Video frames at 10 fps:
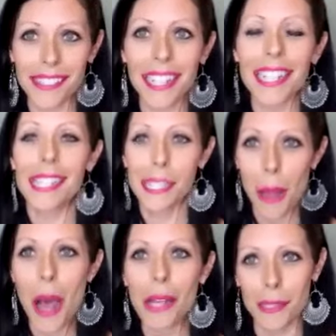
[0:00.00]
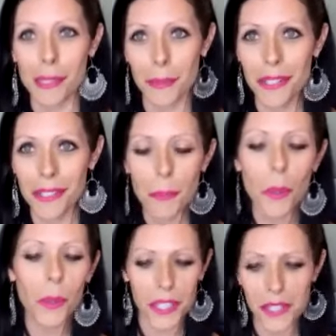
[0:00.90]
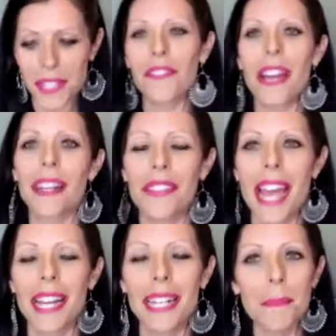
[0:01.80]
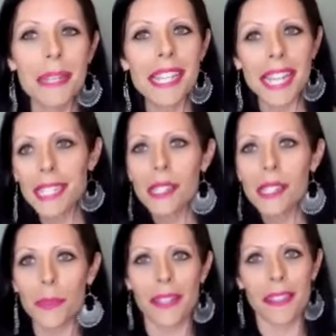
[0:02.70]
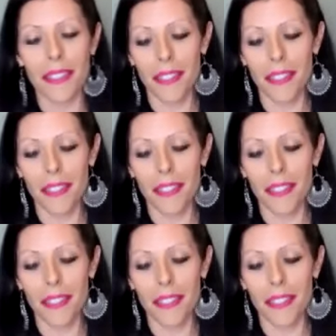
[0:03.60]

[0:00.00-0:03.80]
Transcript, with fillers: it is possible to pull yourself out of that. And it begins with